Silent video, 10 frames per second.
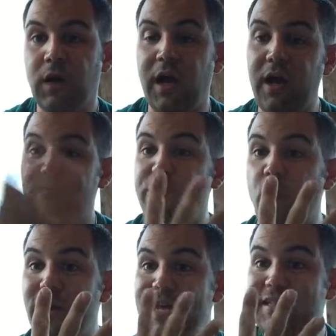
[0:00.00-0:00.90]
I got
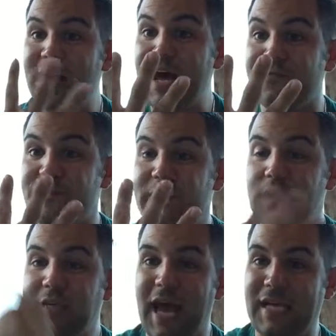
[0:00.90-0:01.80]
4 days left.
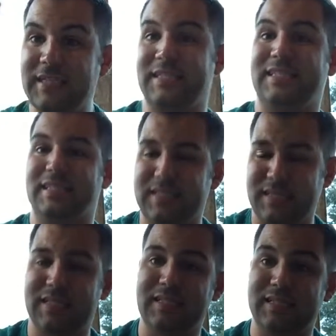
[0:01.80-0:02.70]

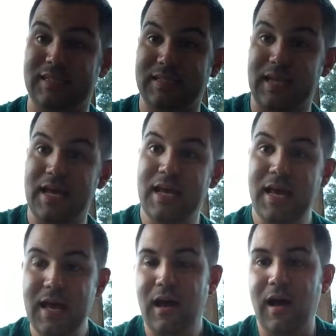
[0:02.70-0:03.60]
Yes!
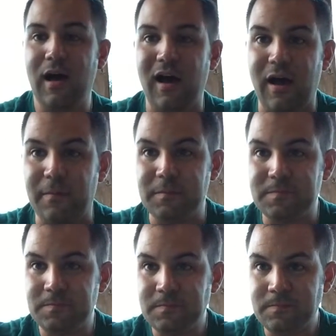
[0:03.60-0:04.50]

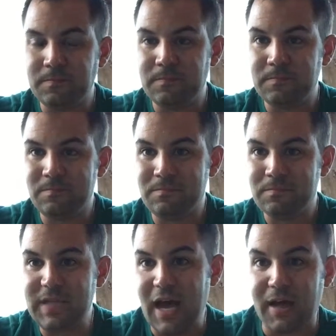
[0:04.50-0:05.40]

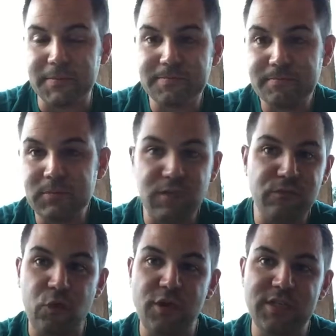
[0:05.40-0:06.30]
Yeah. Looking
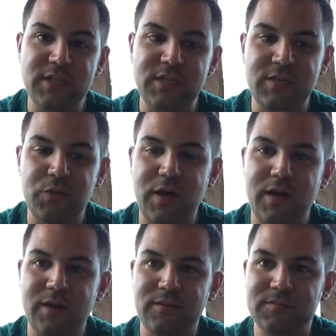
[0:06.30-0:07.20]
forward
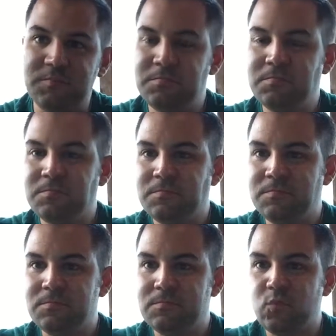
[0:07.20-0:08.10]
to
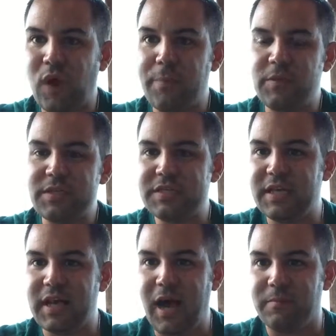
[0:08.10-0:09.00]
wrapping this
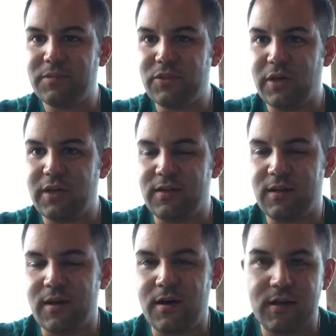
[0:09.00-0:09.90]
thing up so I can
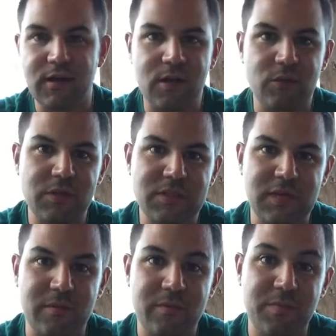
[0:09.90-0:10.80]
get on with the
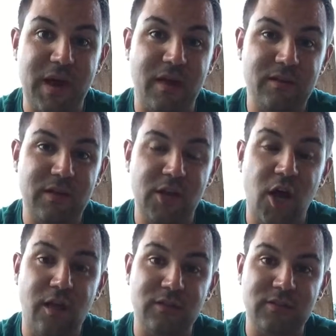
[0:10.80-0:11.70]
summer. But in
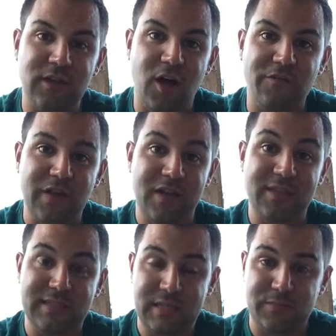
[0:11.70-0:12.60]
all
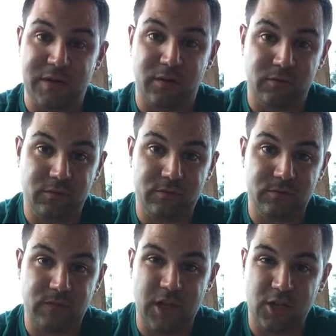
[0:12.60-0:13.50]
fairness, it has been
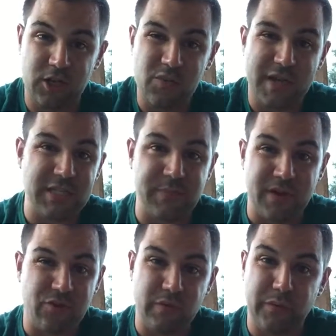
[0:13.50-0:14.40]
a good way to
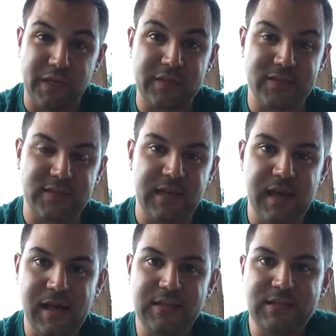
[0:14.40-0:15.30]
spend 3 weeks.
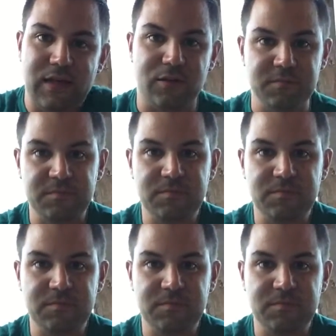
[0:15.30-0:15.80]
So,